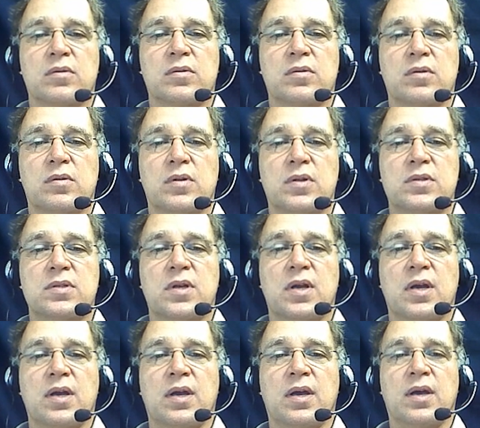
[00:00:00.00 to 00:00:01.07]
So let's
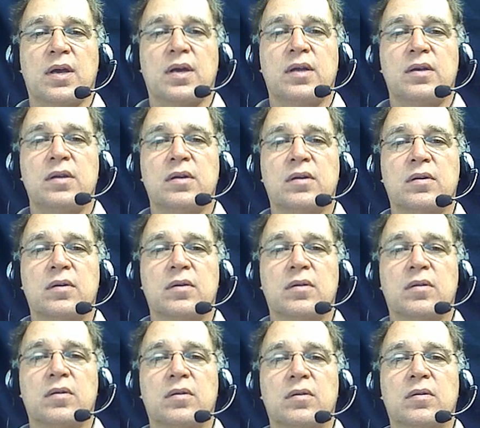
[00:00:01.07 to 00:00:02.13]
add
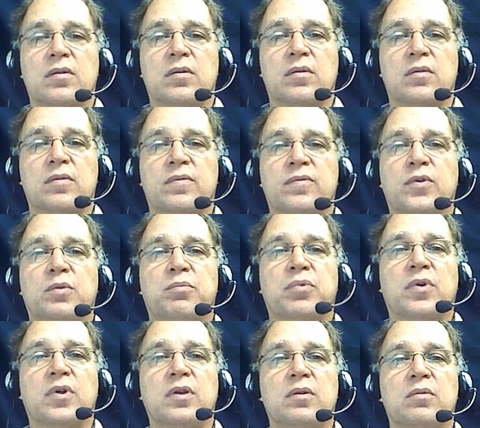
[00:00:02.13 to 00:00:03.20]

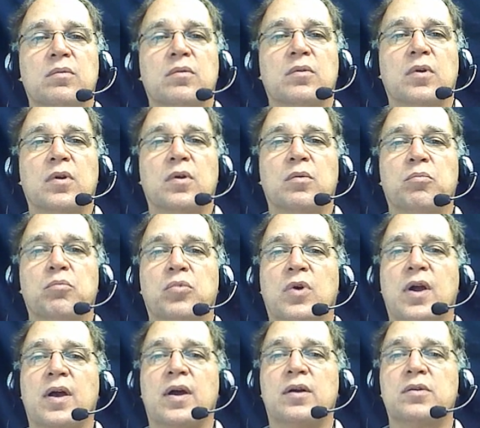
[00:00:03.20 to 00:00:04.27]
footprint,
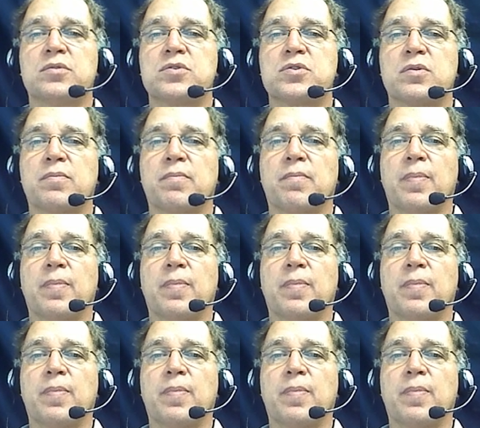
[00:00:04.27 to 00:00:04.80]
browse,